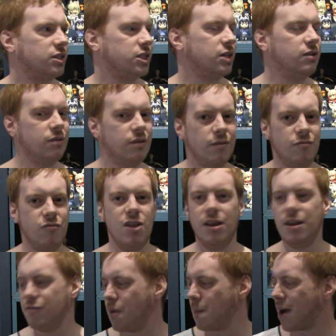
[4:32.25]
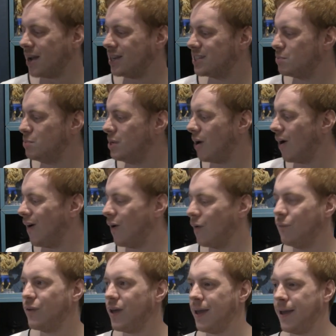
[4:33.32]
she really reminds me
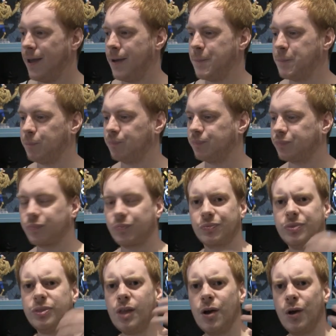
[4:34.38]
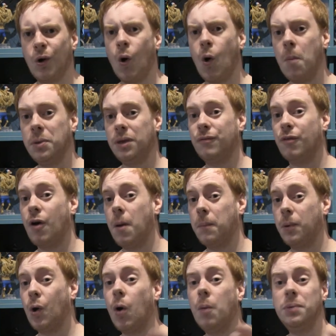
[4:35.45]
of Komi
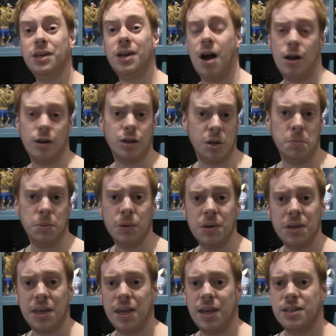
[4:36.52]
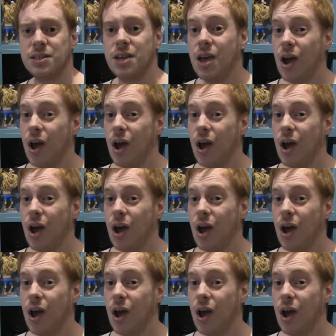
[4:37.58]
from Komi Can't Communicate,